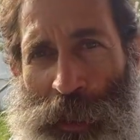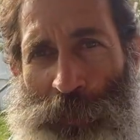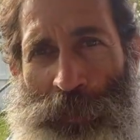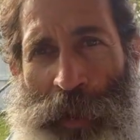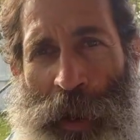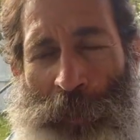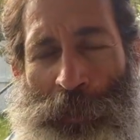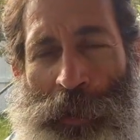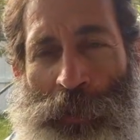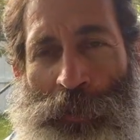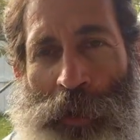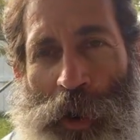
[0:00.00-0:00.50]
my
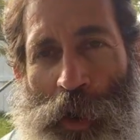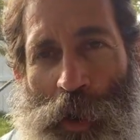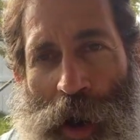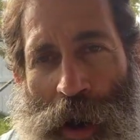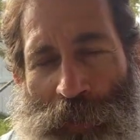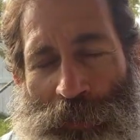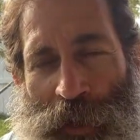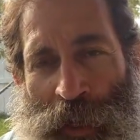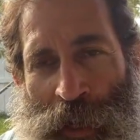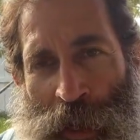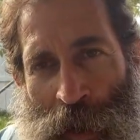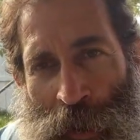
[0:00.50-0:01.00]
Monroe
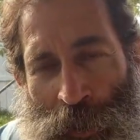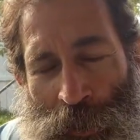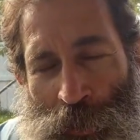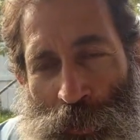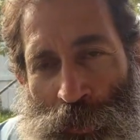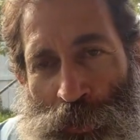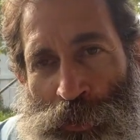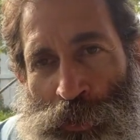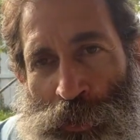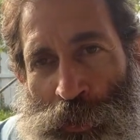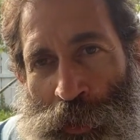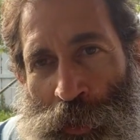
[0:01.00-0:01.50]
avocado
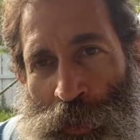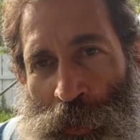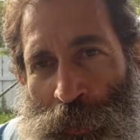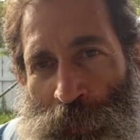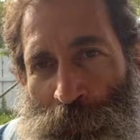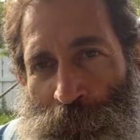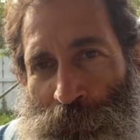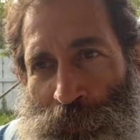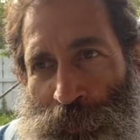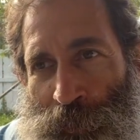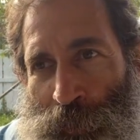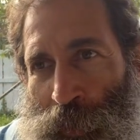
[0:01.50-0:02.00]
tree
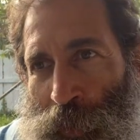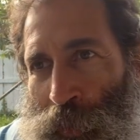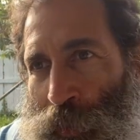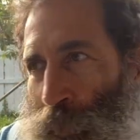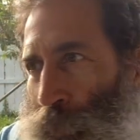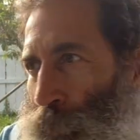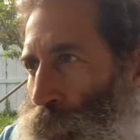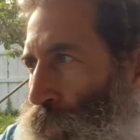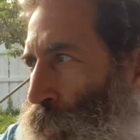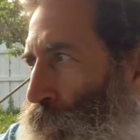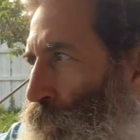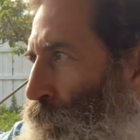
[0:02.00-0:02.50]

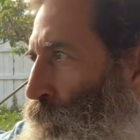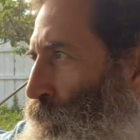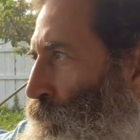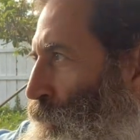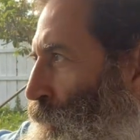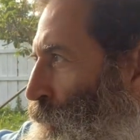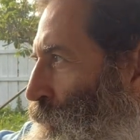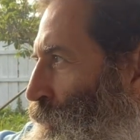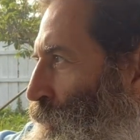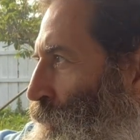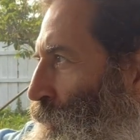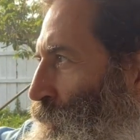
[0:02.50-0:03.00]
because
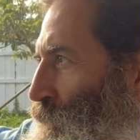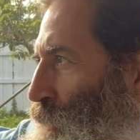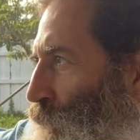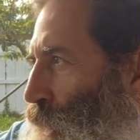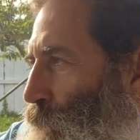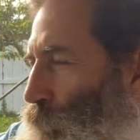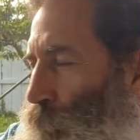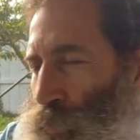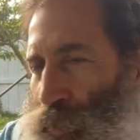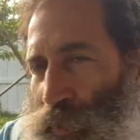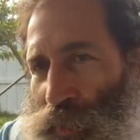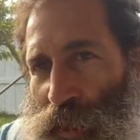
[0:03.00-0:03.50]
it's the
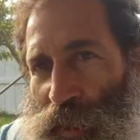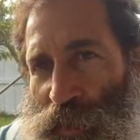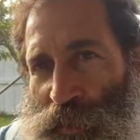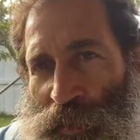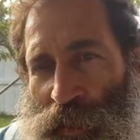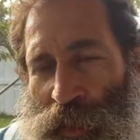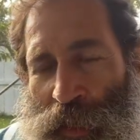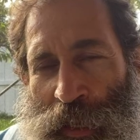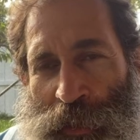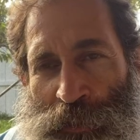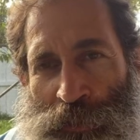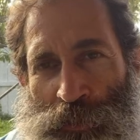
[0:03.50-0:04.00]
same
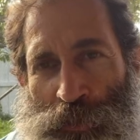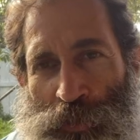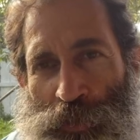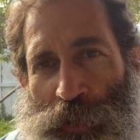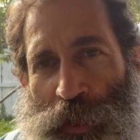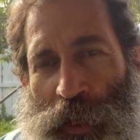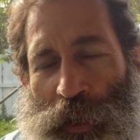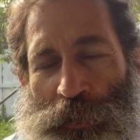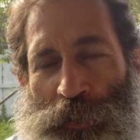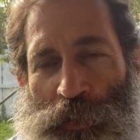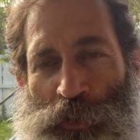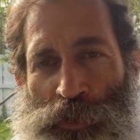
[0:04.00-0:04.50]
season as three
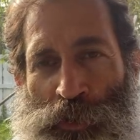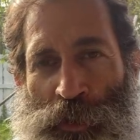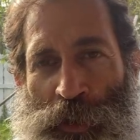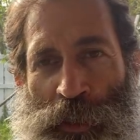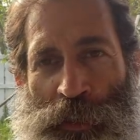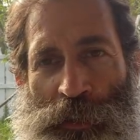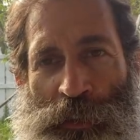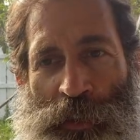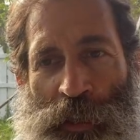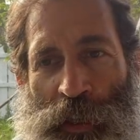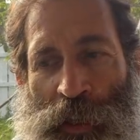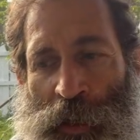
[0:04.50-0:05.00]
other
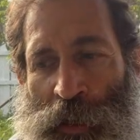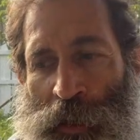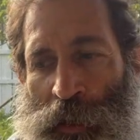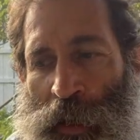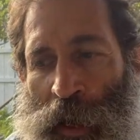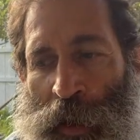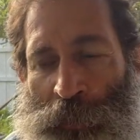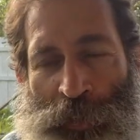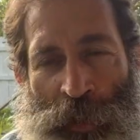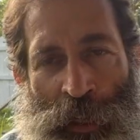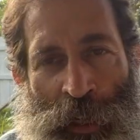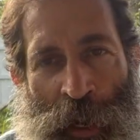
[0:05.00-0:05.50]
trees, uh,
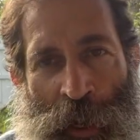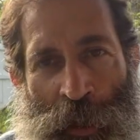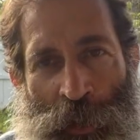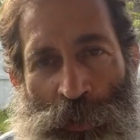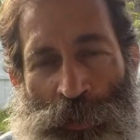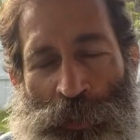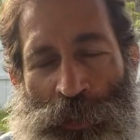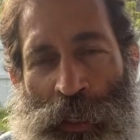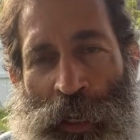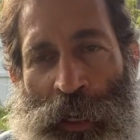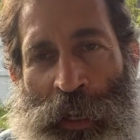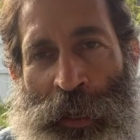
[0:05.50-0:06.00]

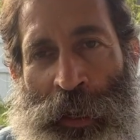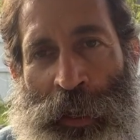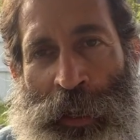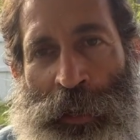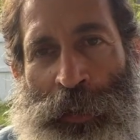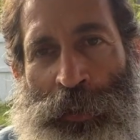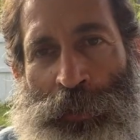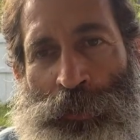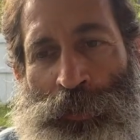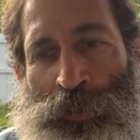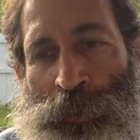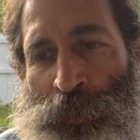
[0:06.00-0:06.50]
avocados that I
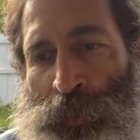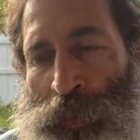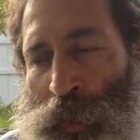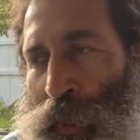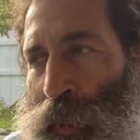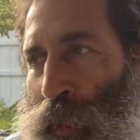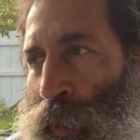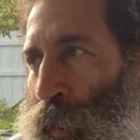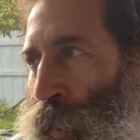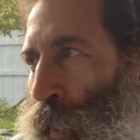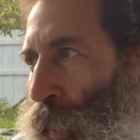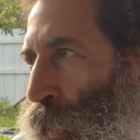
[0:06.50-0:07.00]
have.
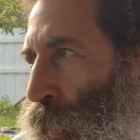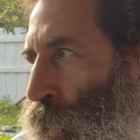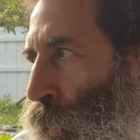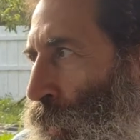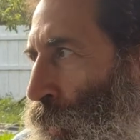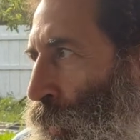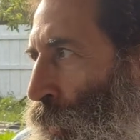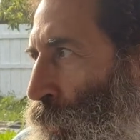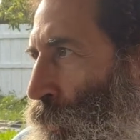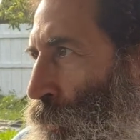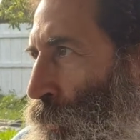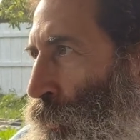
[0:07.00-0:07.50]

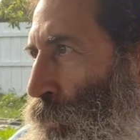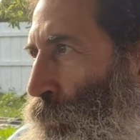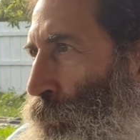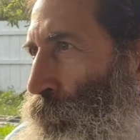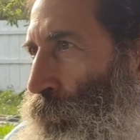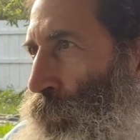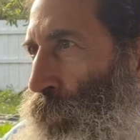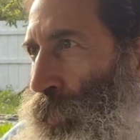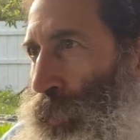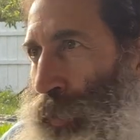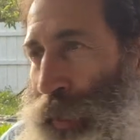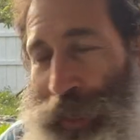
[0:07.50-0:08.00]
And
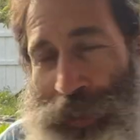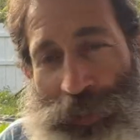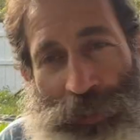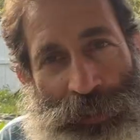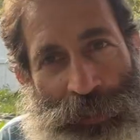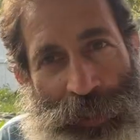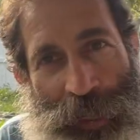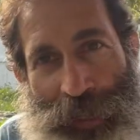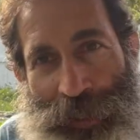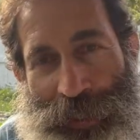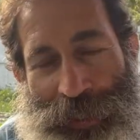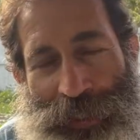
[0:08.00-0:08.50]
the
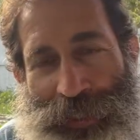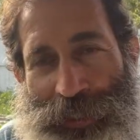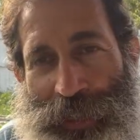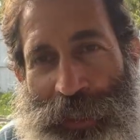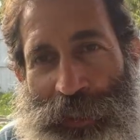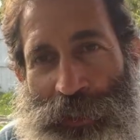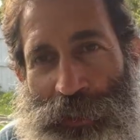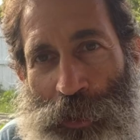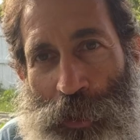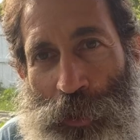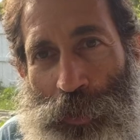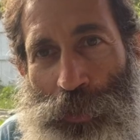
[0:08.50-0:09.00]
downside is I
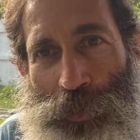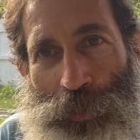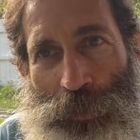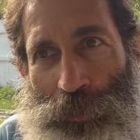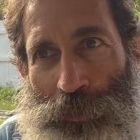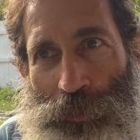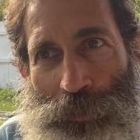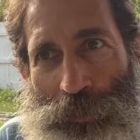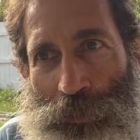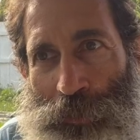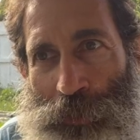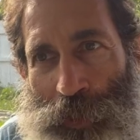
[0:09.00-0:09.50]
don't
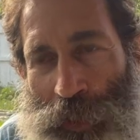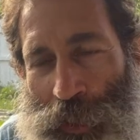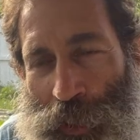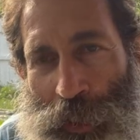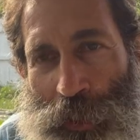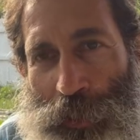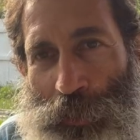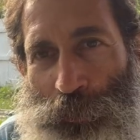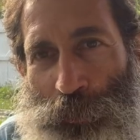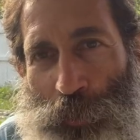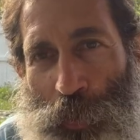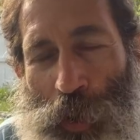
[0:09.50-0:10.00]

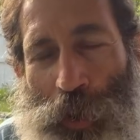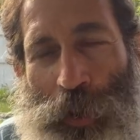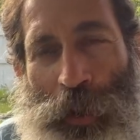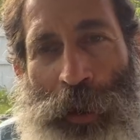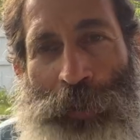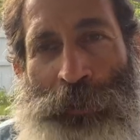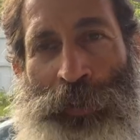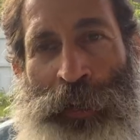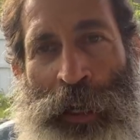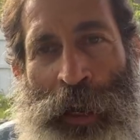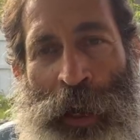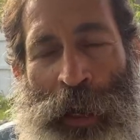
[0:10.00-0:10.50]
need four
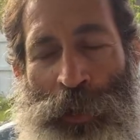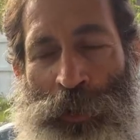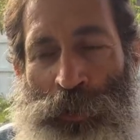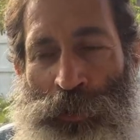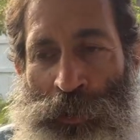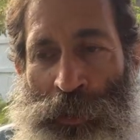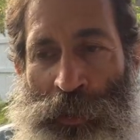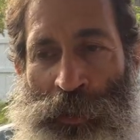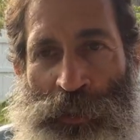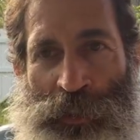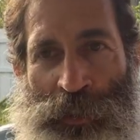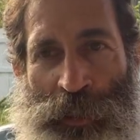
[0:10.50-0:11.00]
avocados
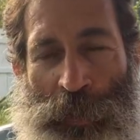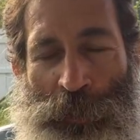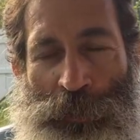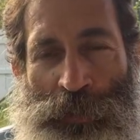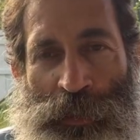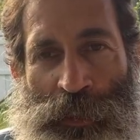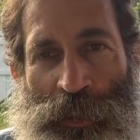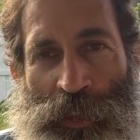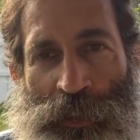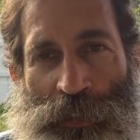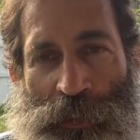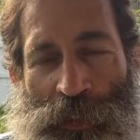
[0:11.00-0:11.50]
in the same
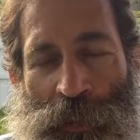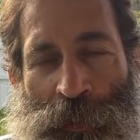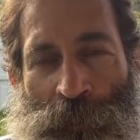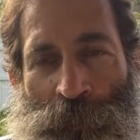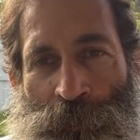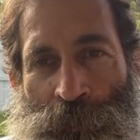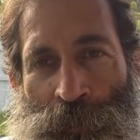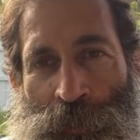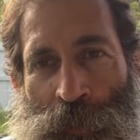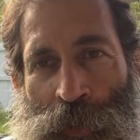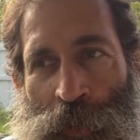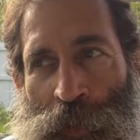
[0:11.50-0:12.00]
season.
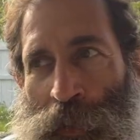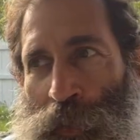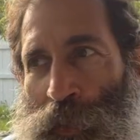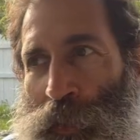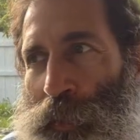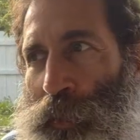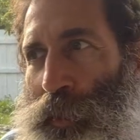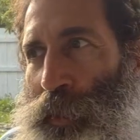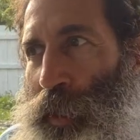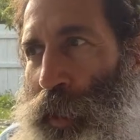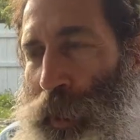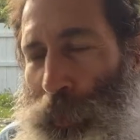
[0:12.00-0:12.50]

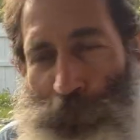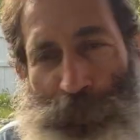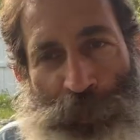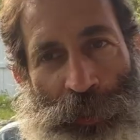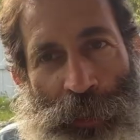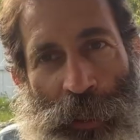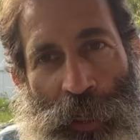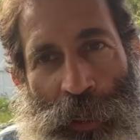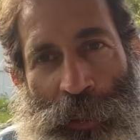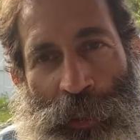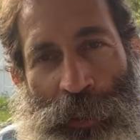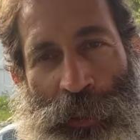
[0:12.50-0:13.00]
The
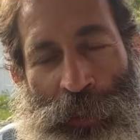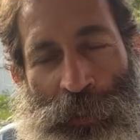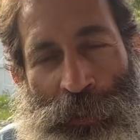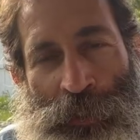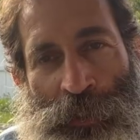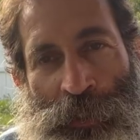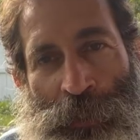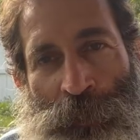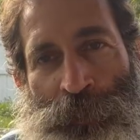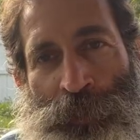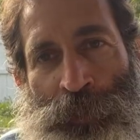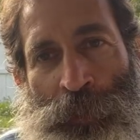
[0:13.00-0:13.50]
upside
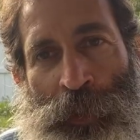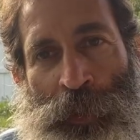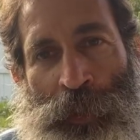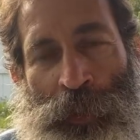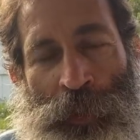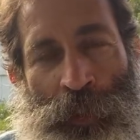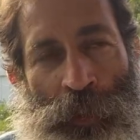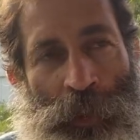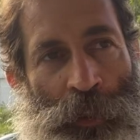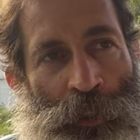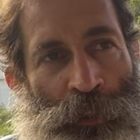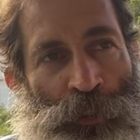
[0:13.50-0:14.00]
is
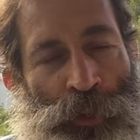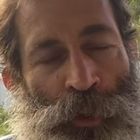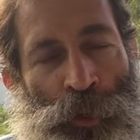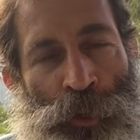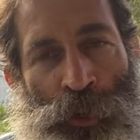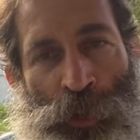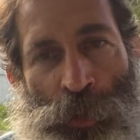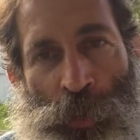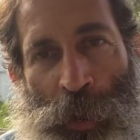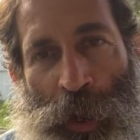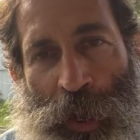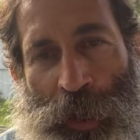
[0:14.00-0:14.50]
the
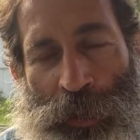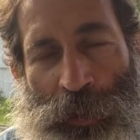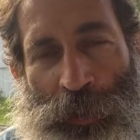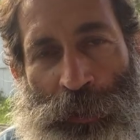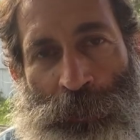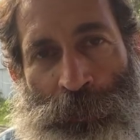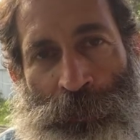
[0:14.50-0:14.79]
Choquette